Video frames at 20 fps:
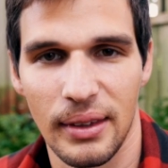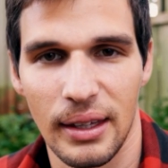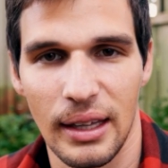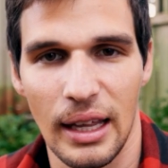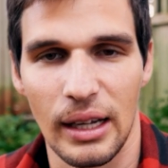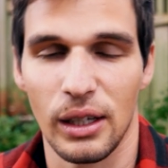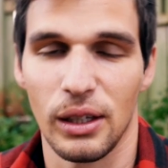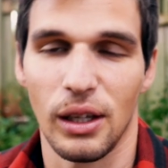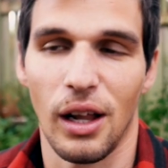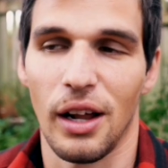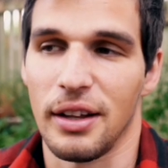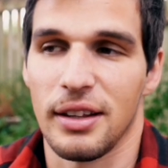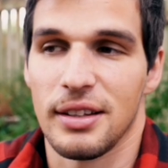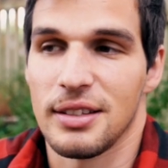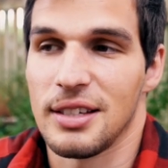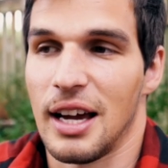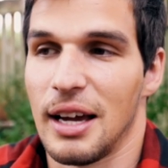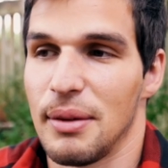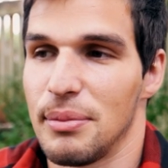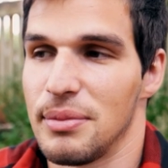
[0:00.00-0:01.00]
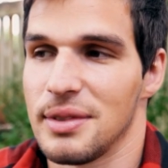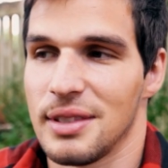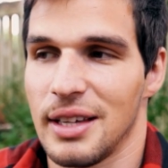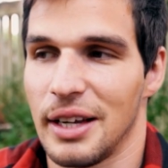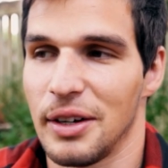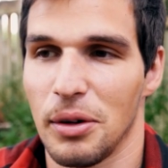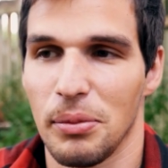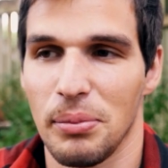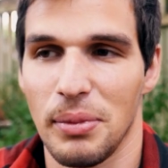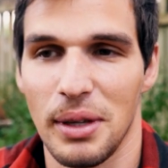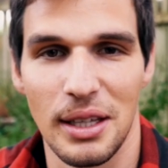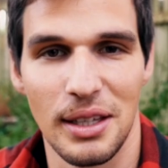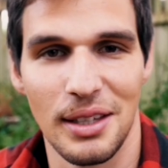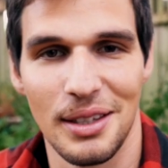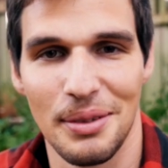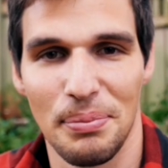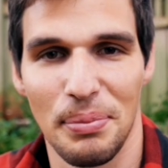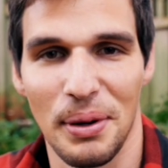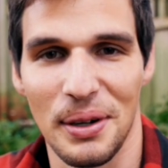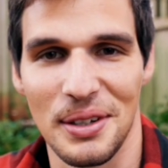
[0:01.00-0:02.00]
And a lot of the times, I know
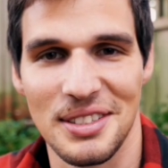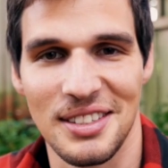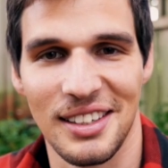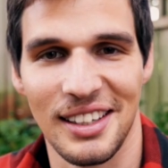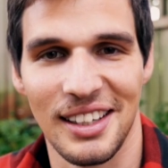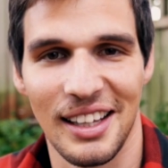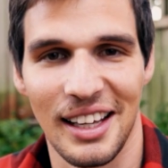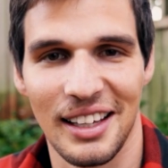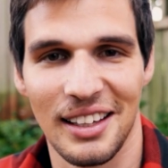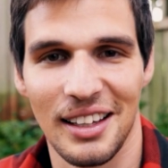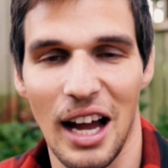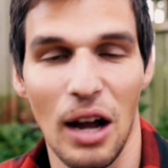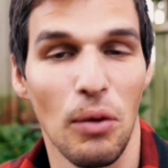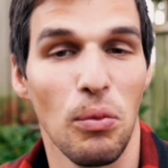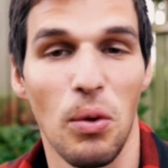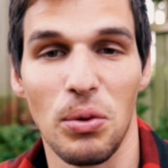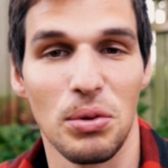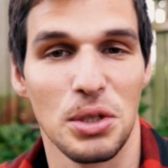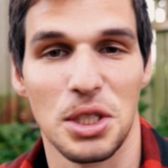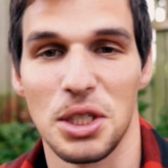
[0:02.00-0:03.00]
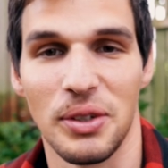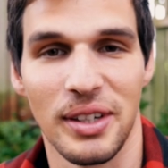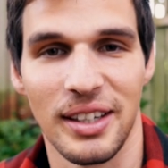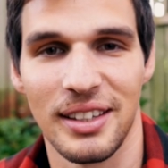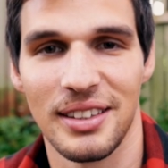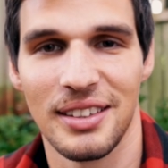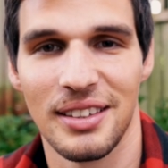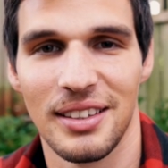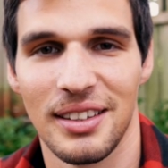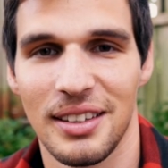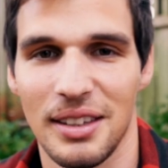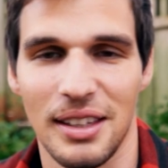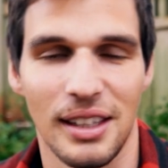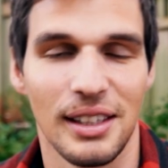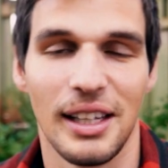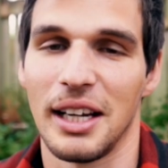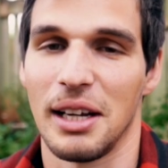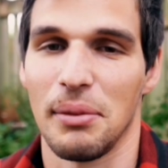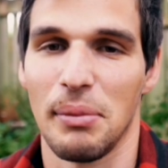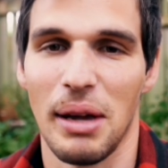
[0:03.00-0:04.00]
me personally, like, I won't shoot it. The
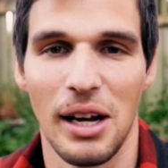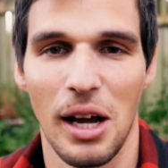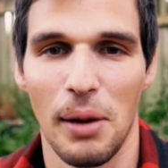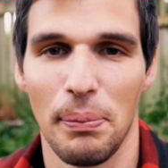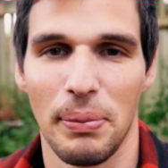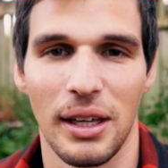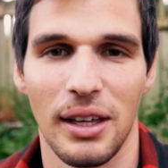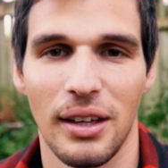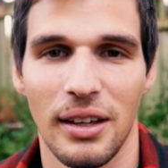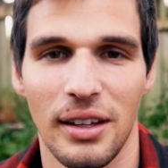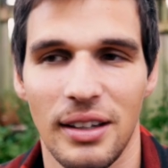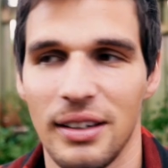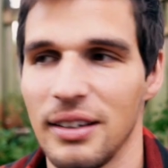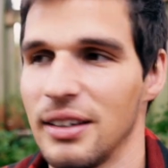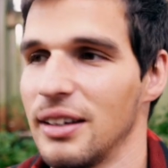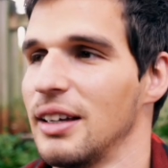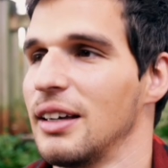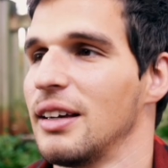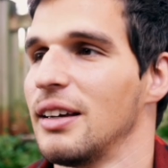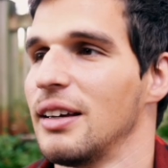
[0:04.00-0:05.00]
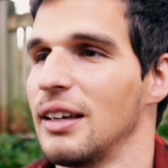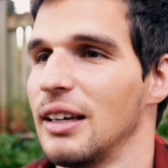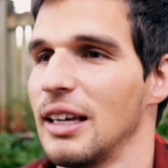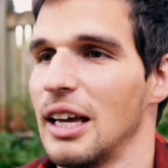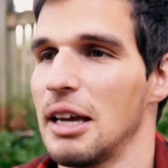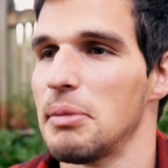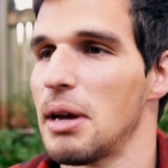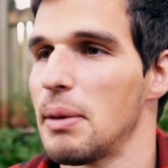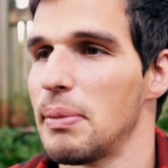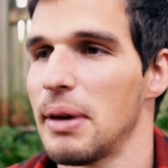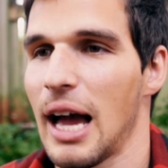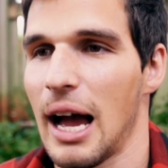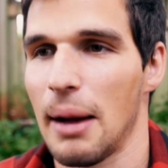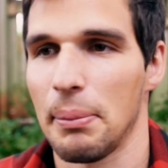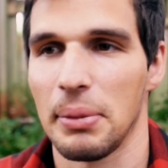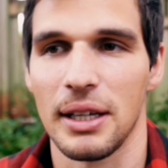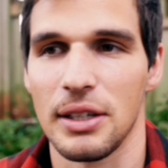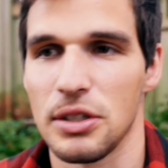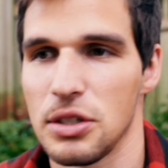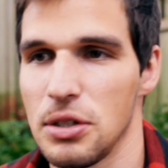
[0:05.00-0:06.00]
lighting may not be good. It may be
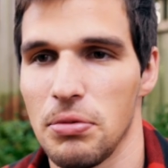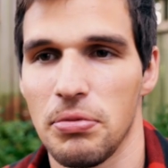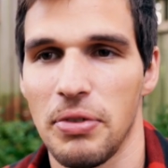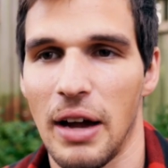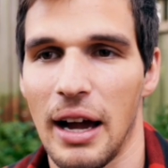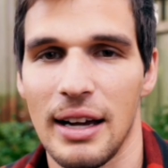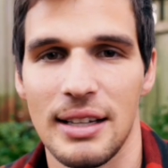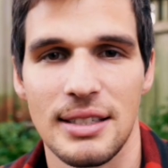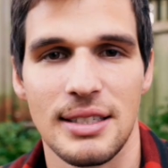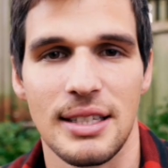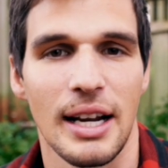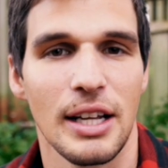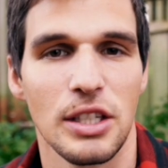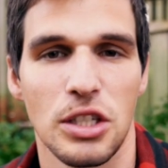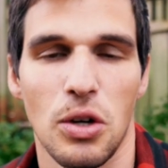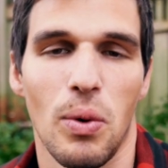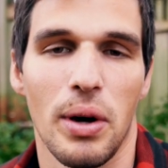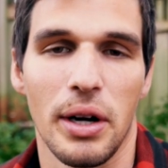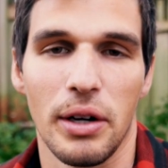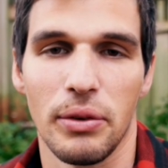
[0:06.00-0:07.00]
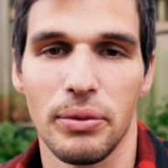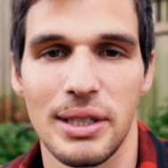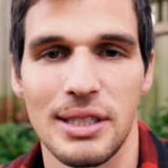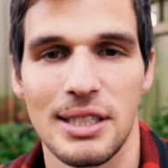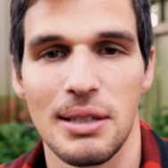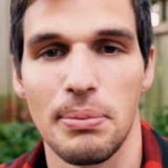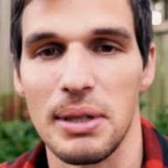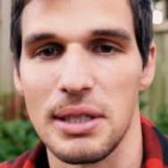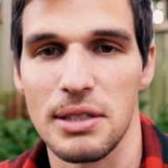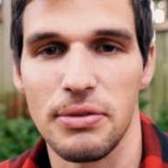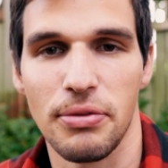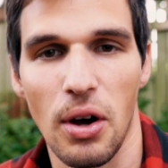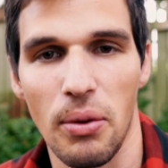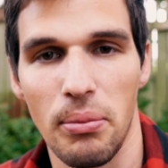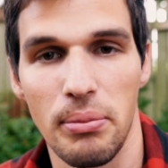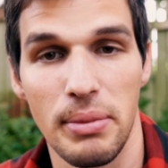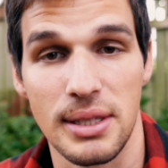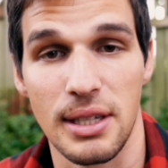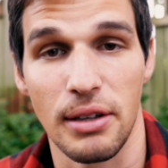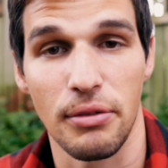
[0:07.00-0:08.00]
happening too fast and I don't want to risk
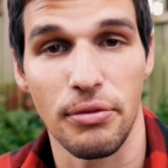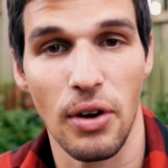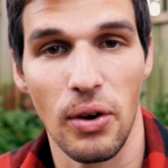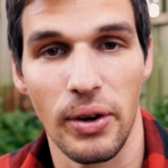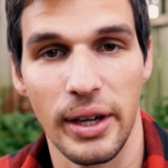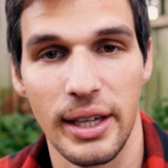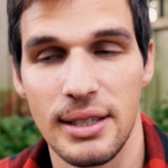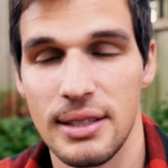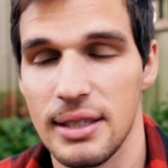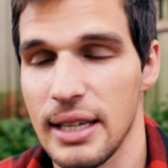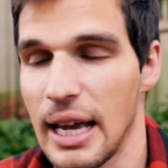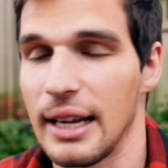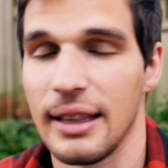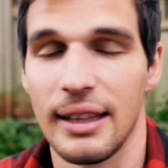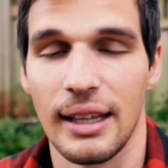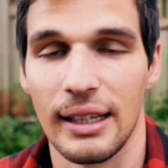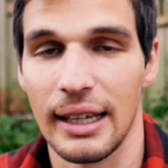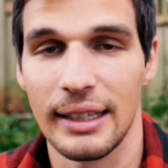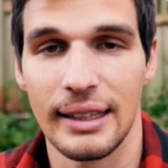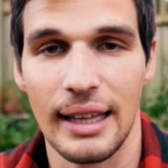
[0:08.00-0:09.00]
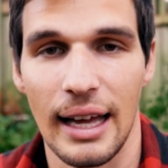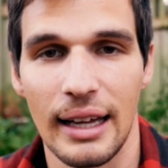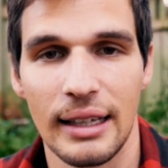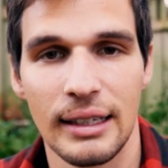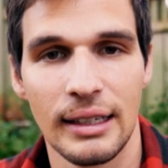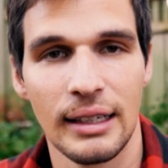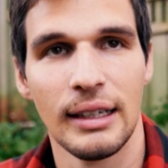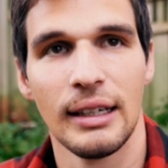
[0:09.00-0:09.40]
missing focus, anything like that.